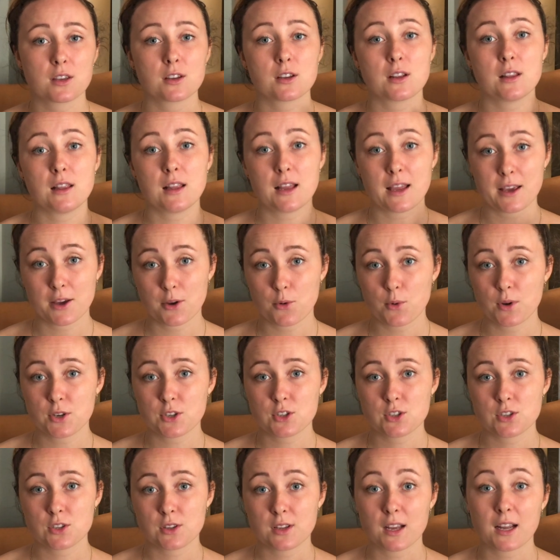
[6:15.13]

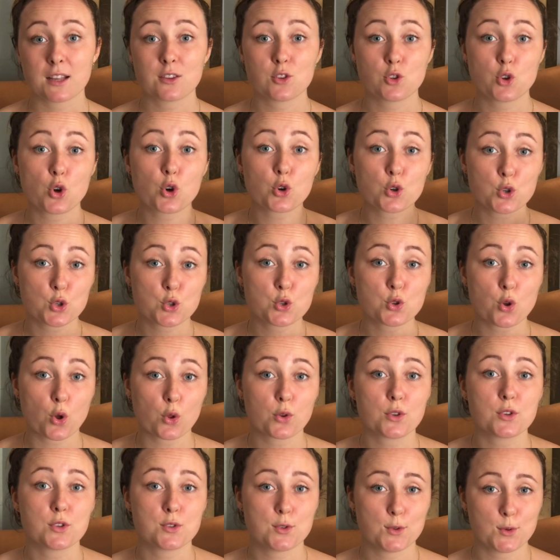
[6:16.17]
language that your soul
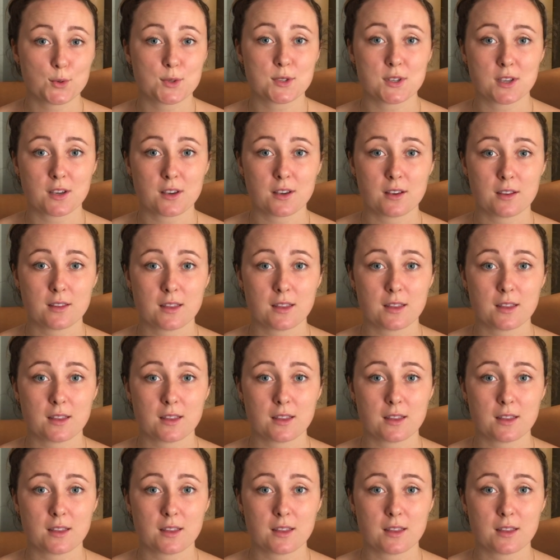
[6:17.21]
is using,